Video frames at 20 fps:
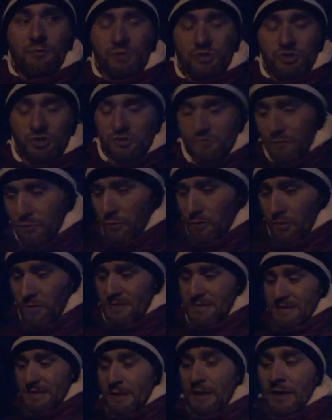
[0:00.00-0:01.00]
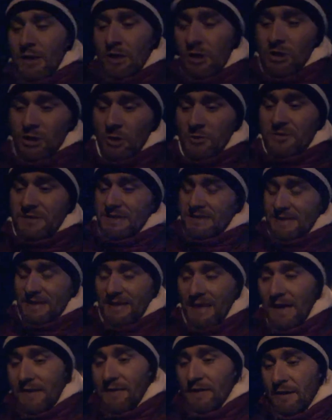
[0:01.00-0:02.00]
which just brought us closer
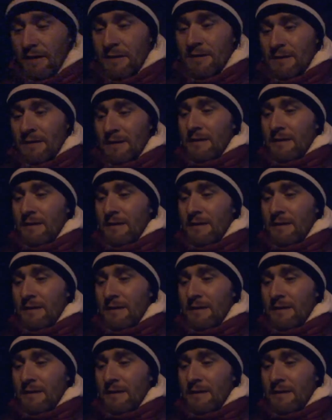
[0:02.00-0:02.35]
together.